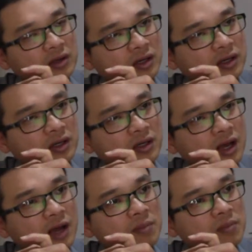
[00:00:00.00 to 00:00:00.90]

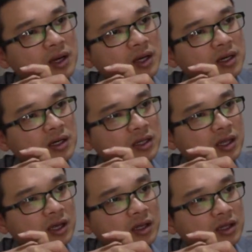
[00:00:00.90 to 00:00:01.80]
lumbar
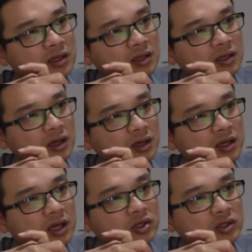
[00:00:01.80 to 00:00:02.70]

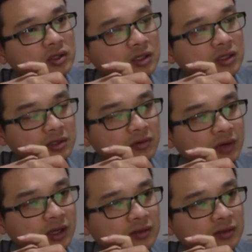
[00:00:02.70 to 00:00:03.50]
herniation disc, right?